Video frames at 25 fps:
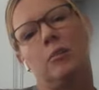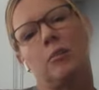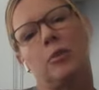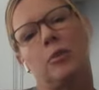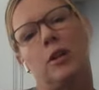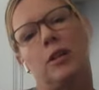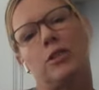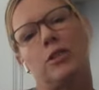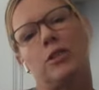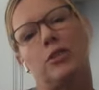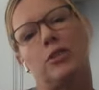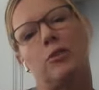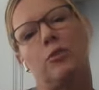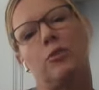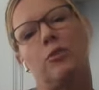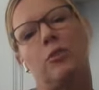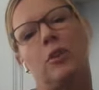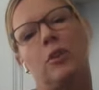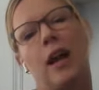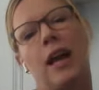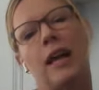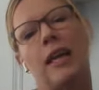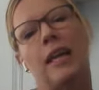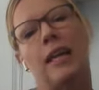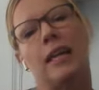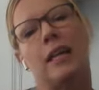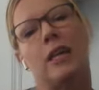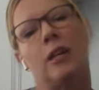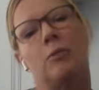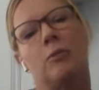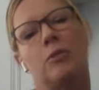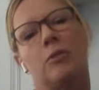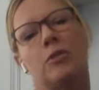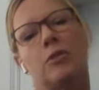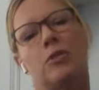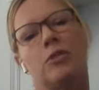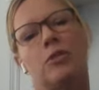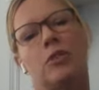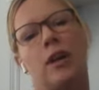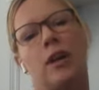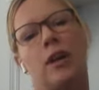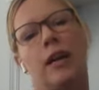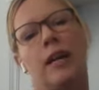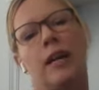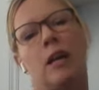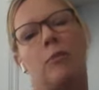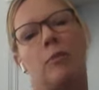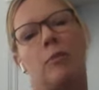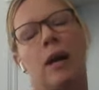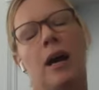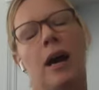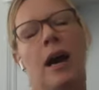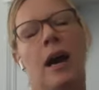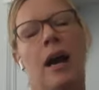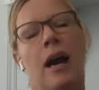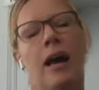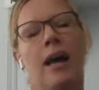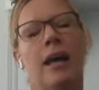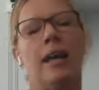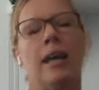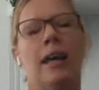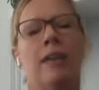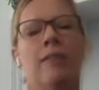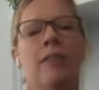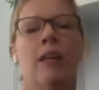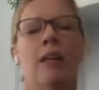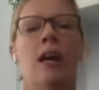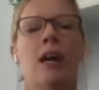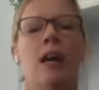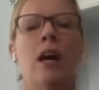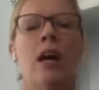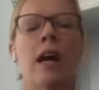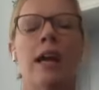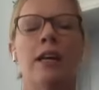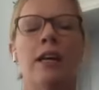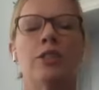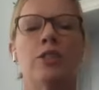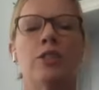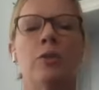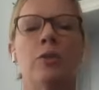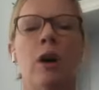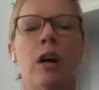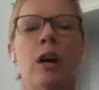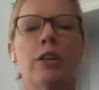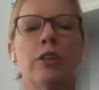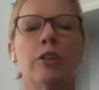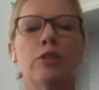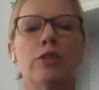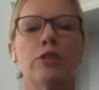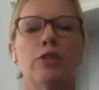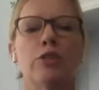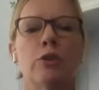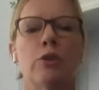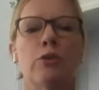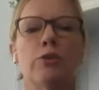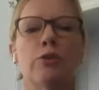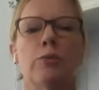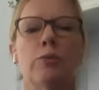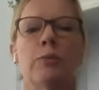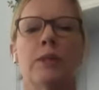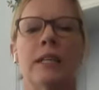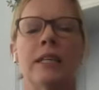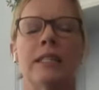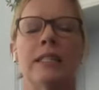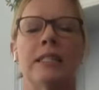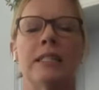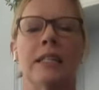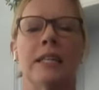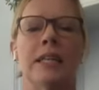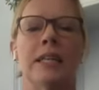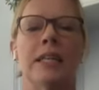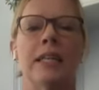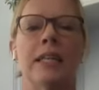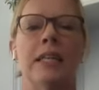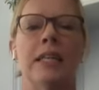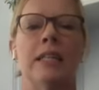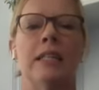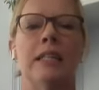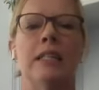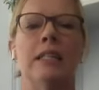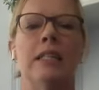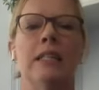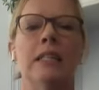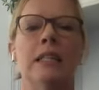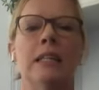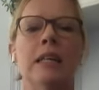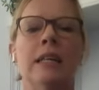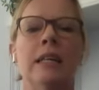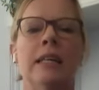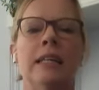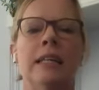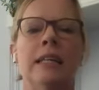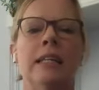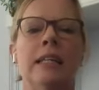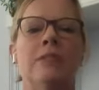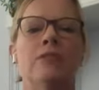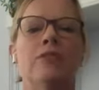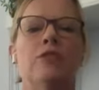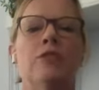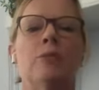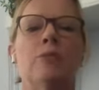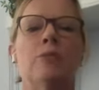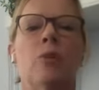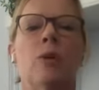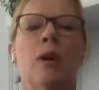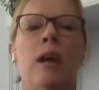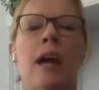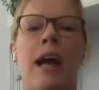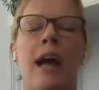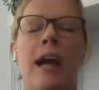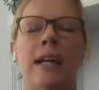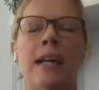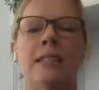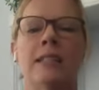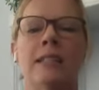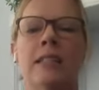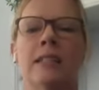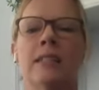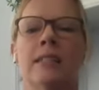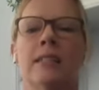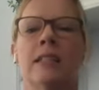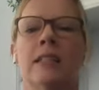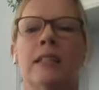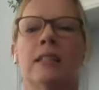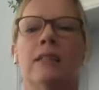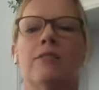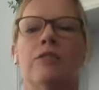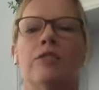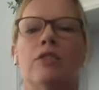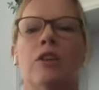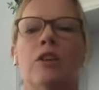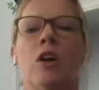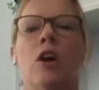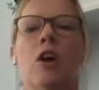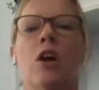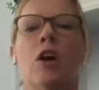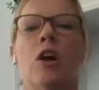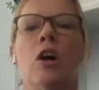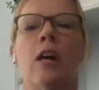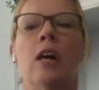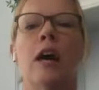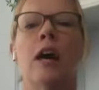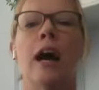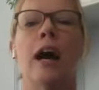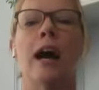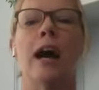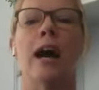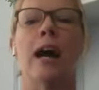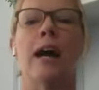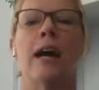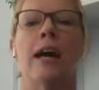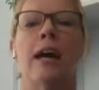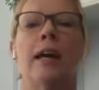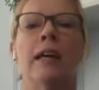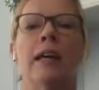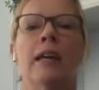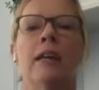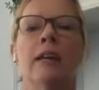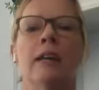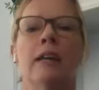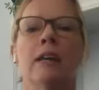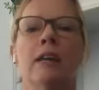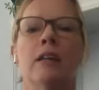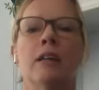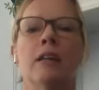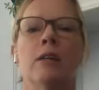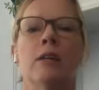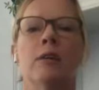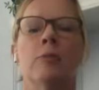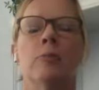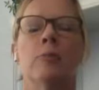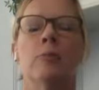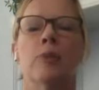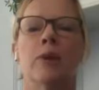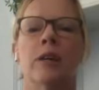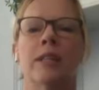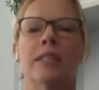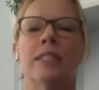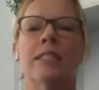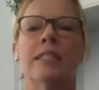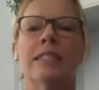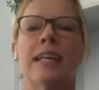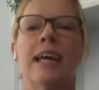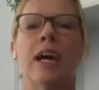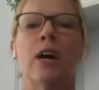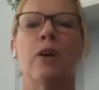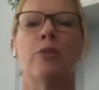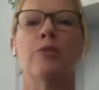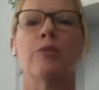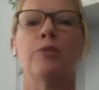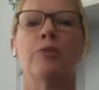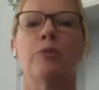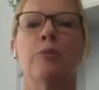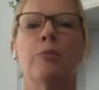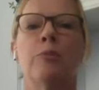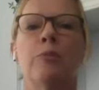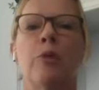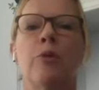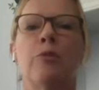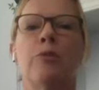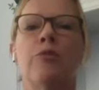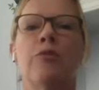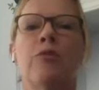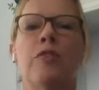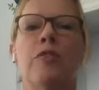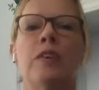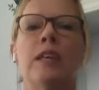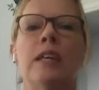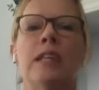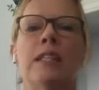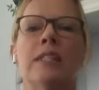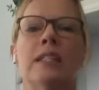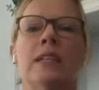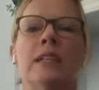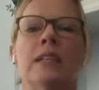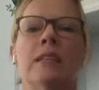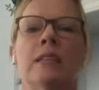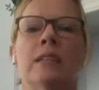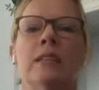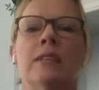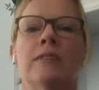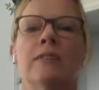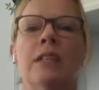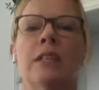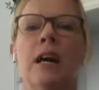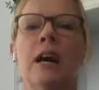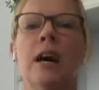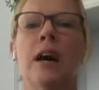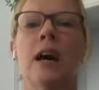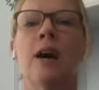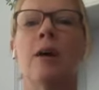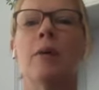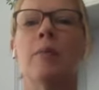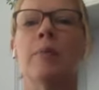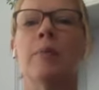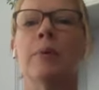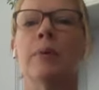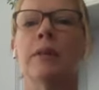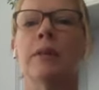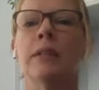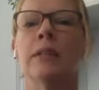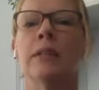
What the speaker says: Press your right hip straight up high, and then as you hug your shoulder blades in, it gives you more access to lift your heart high. Press down through both feet to lift up.